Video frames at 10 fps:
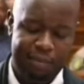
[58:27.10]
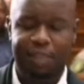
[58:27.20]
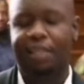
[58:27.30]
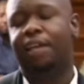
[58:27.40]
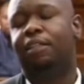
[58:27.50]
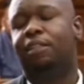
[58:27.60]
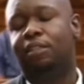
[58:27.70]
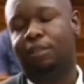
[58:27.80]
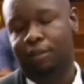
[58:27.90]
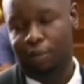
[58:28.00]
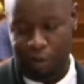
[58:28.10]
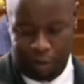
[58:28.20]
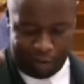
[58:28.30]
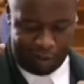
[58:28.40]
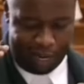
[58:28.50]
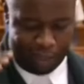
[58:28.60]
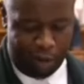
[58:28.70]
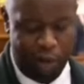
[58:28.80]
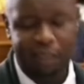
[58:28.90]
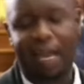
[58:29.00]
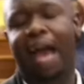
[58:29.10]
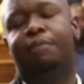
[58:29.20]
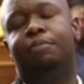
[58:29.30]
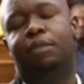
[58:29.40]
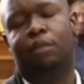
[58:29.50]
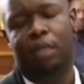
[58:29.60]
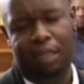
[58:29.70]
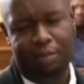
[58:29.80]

at some stage, at all times,